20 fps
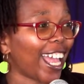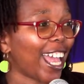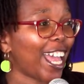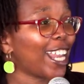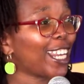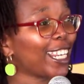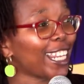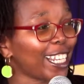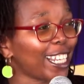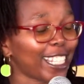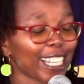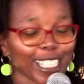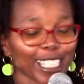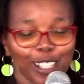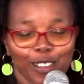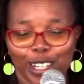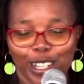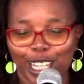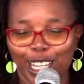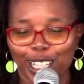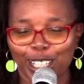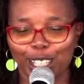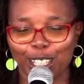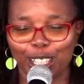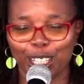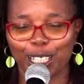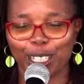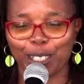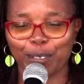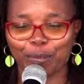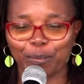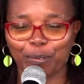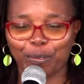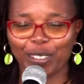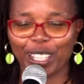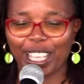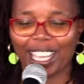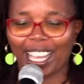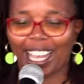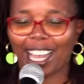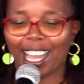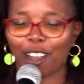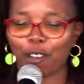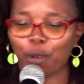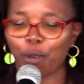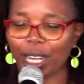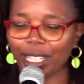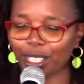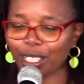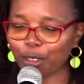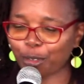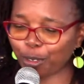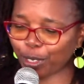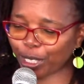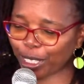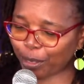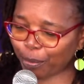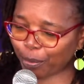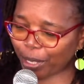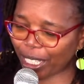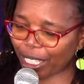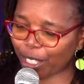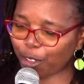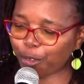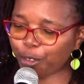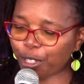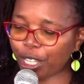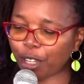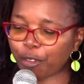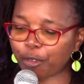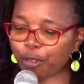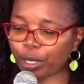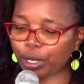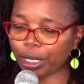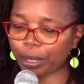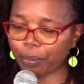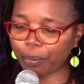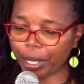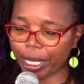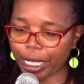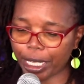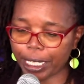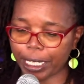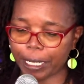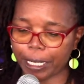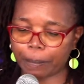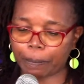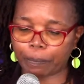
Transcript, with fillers: latest creation, uh, wonderfully made, fearfully made.